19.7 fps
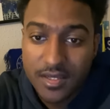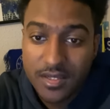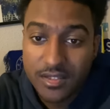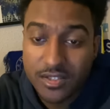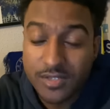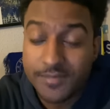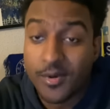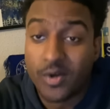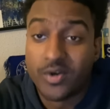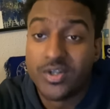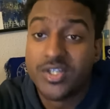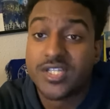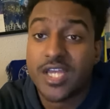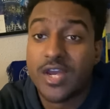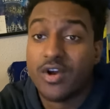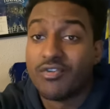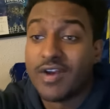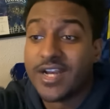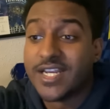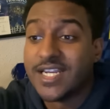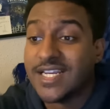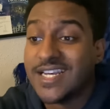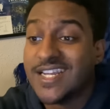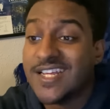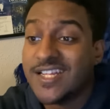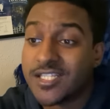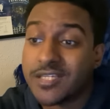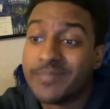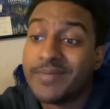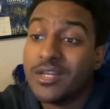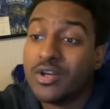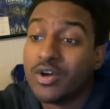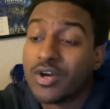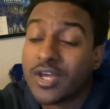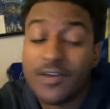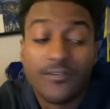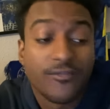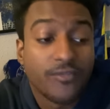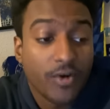To be honest, they already need to be
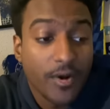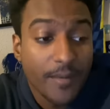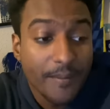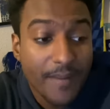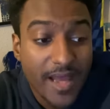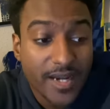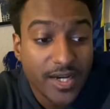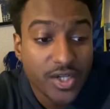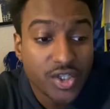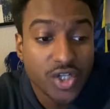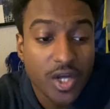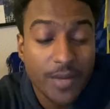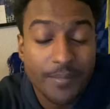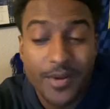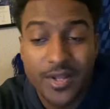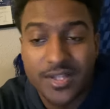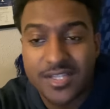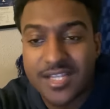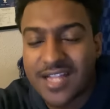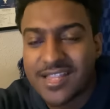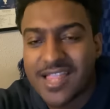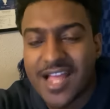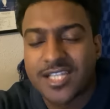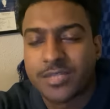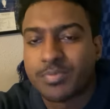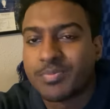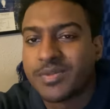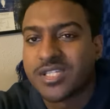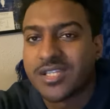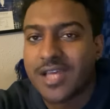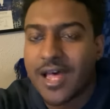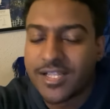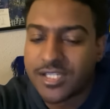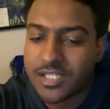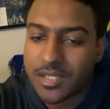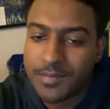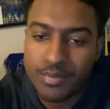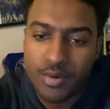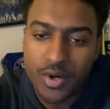looking for a manager, but that's
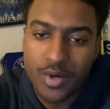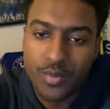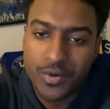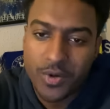besides the point.